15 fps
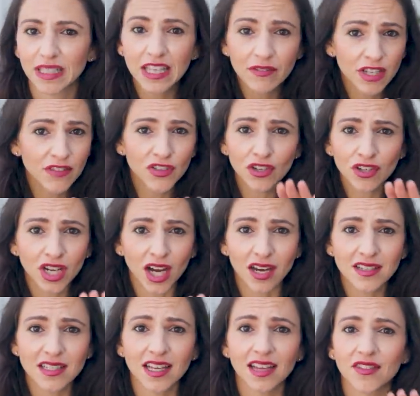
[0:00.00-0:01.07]
Even if you're
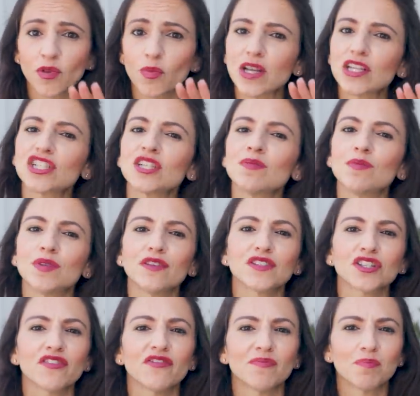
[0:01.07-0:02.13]
not, the way she
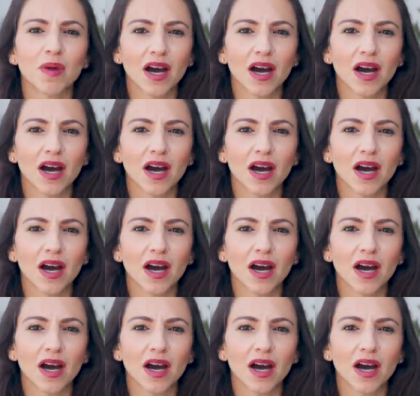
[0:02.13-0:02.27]
moves her